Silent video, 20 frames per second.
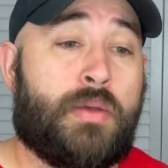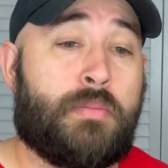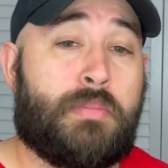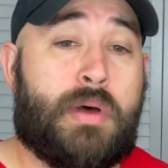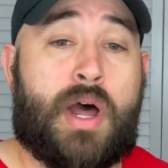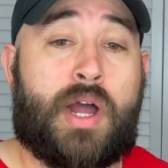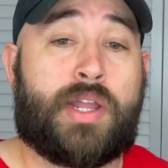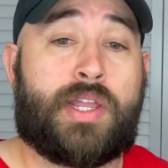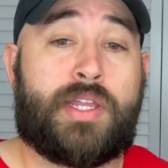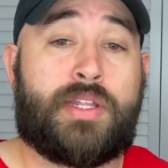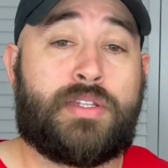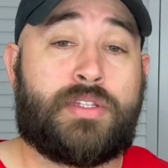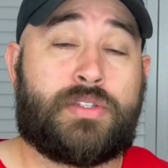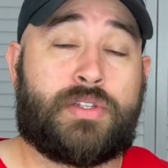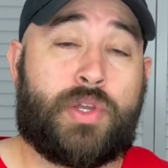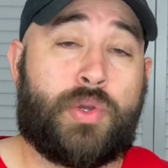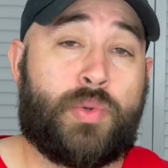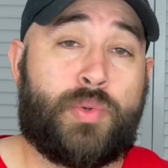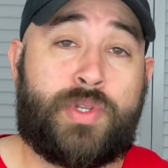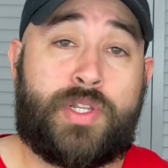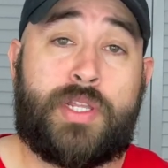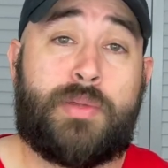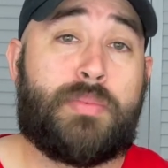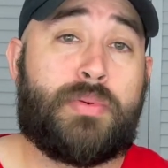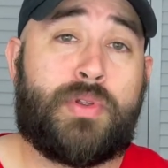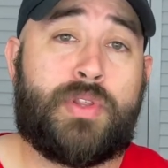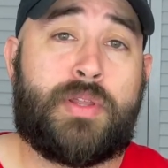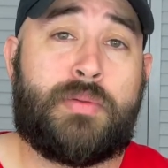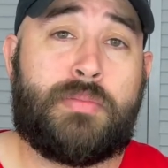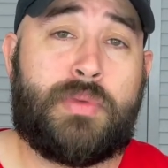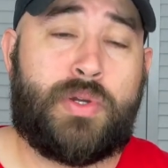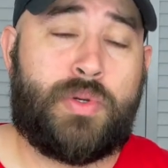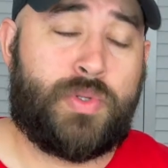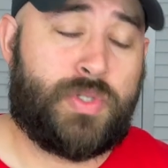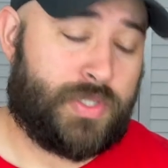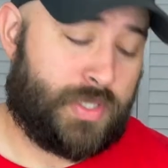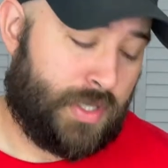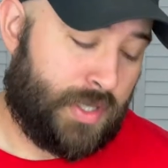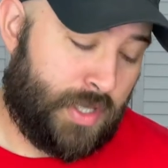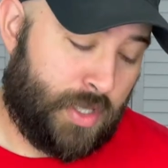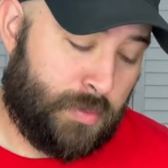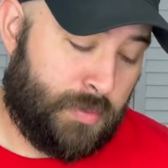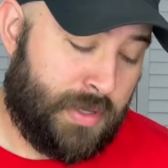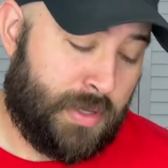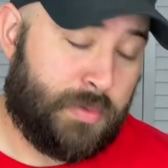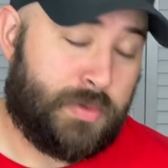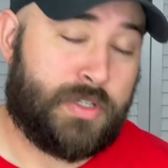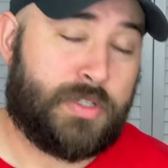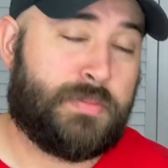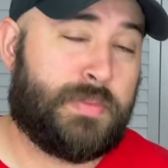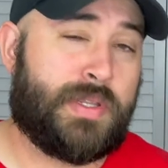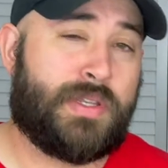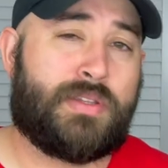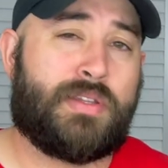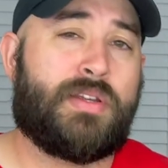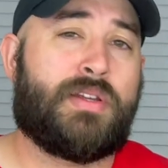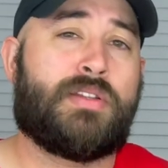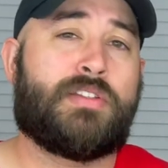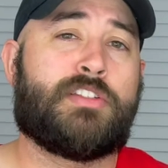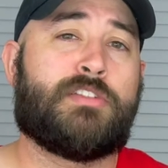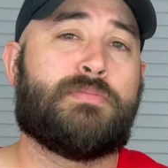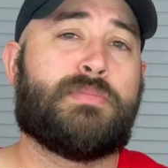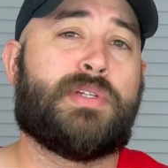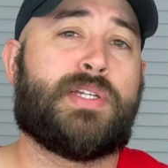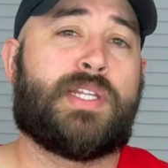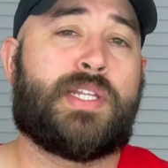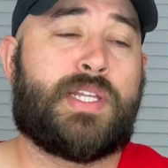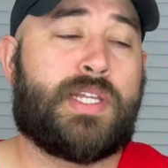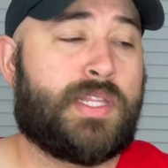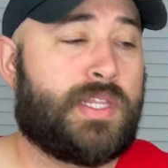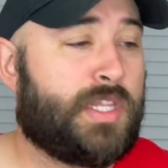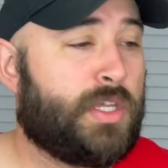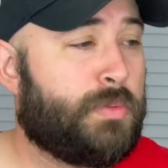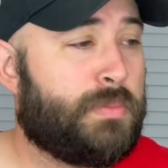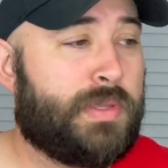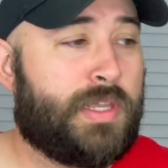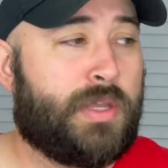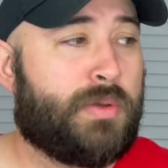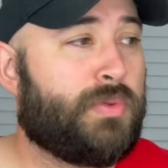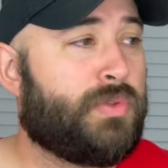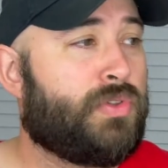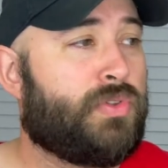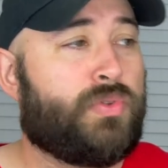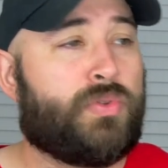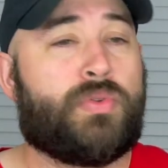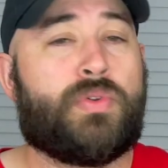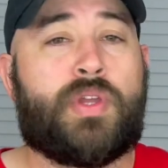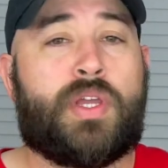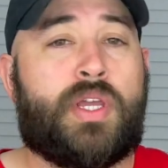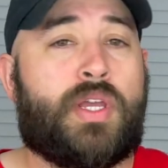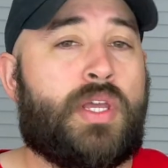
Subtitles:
pockets go deeper than most, and they'll be able to spend tons of money, and they'll be able to